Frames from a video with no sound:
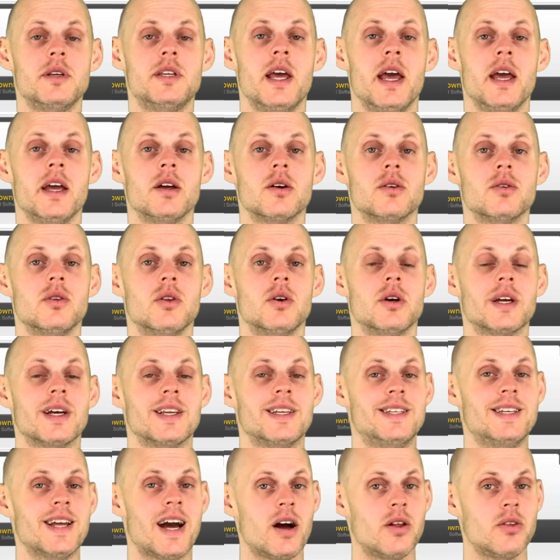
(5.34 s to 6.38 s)
to be taking a look
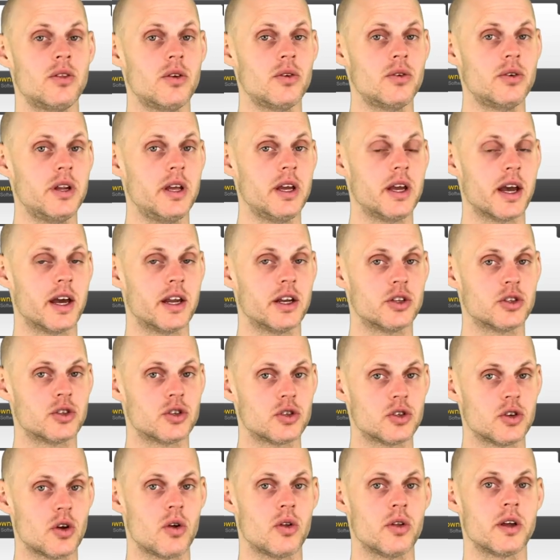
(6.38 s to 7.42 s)
at downloading and
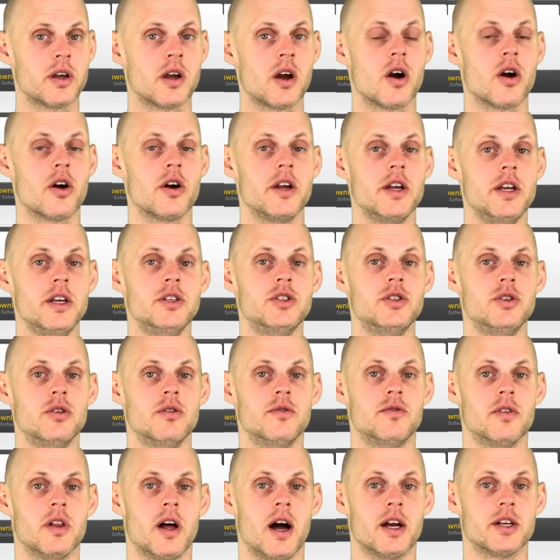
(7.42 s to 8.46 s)
installing our ECU
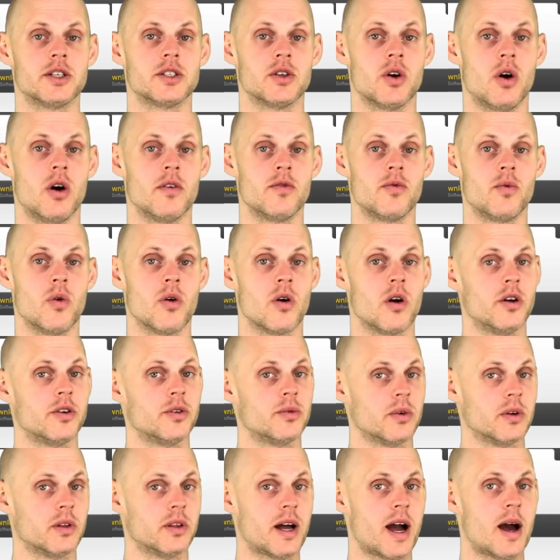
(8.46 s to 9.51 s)
Flash software onto
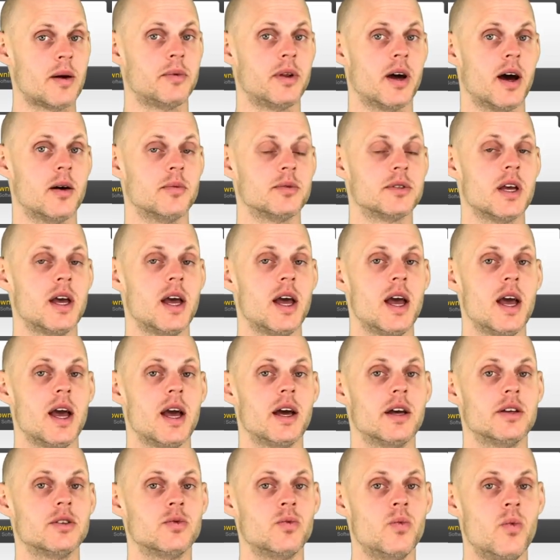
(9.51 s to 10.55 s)
our laptops,
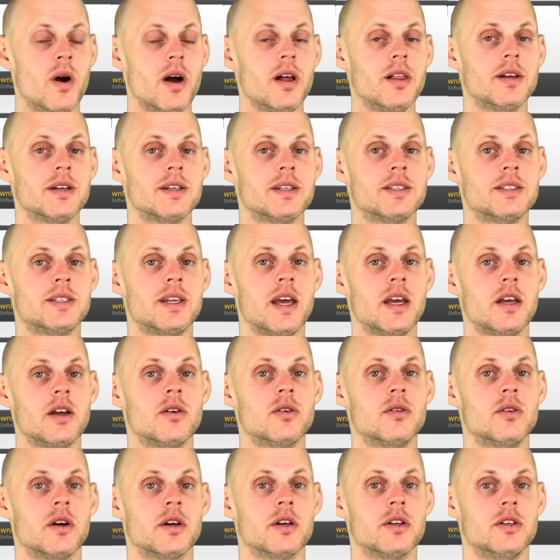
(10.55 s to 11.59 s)
as well as taking a
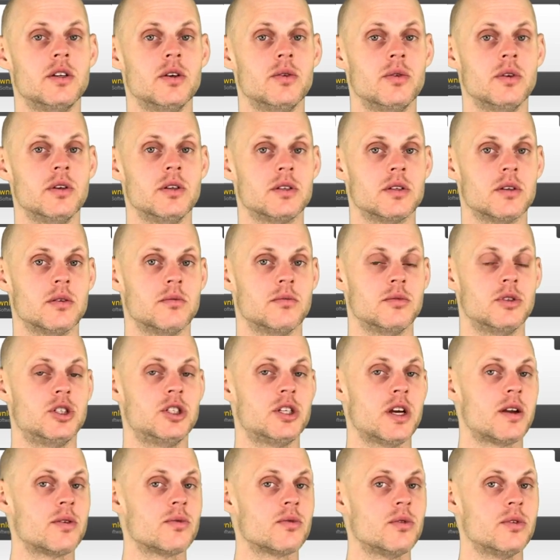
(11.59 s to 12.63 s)
look at doing some
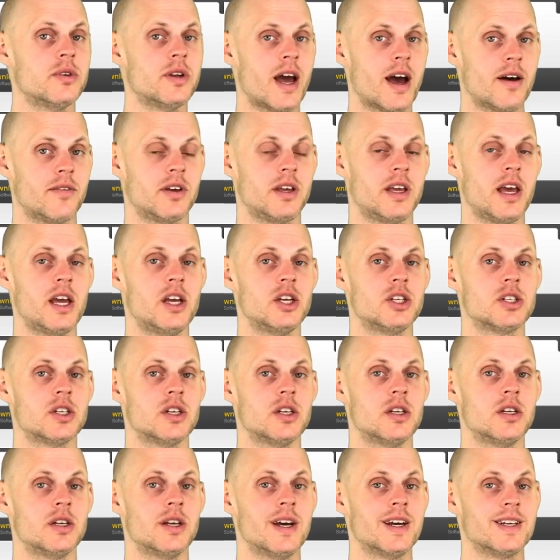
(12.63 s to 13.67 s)
general
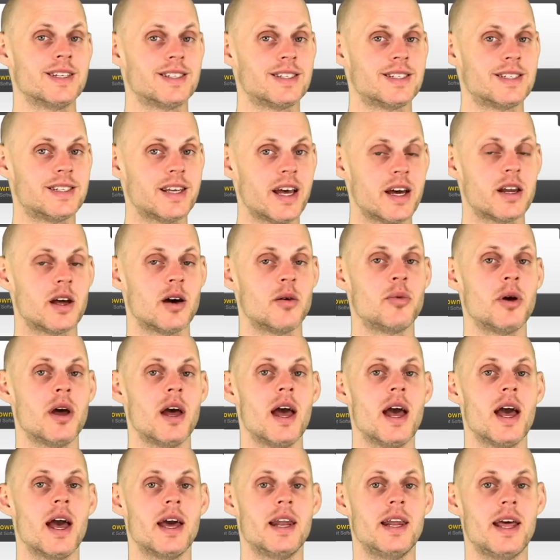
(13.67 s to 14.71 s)
navigation, setup,
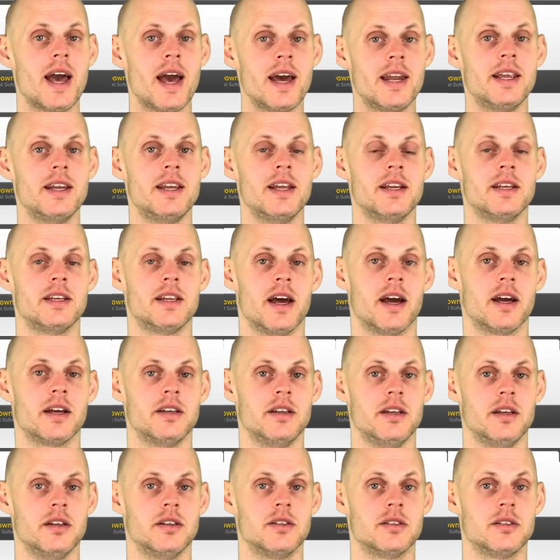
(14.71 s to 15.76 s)
and editing
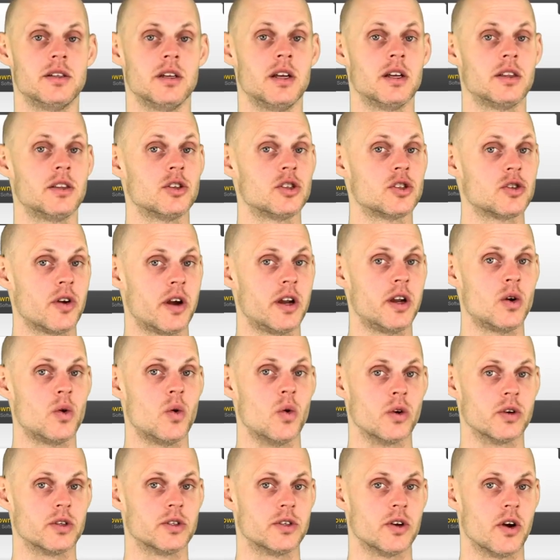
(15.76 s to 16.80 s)
techniques to get this training
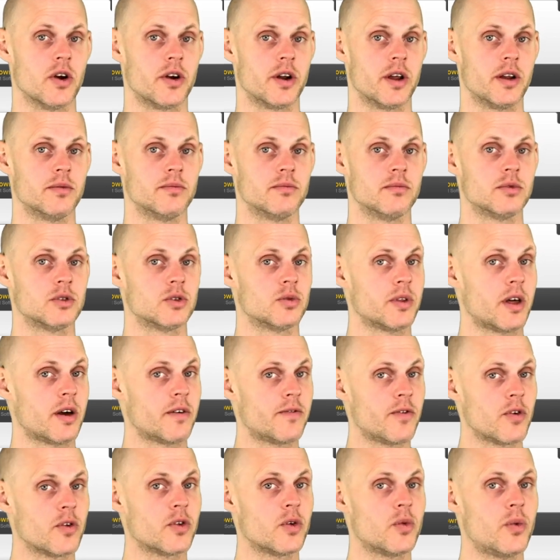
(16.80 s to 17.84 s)
course started. So without
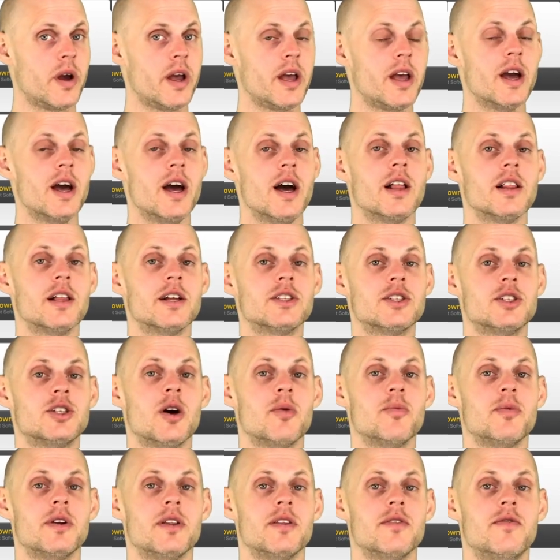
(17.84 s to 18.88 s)
further wait, let's
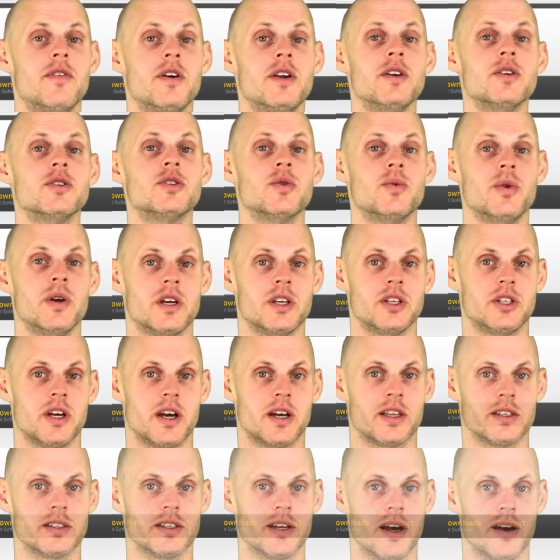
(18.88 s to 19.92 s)
jump into the video so we can check
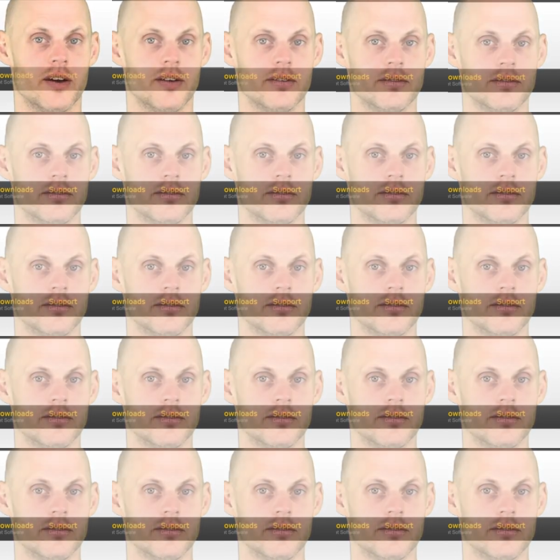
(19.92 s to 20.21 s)
this out.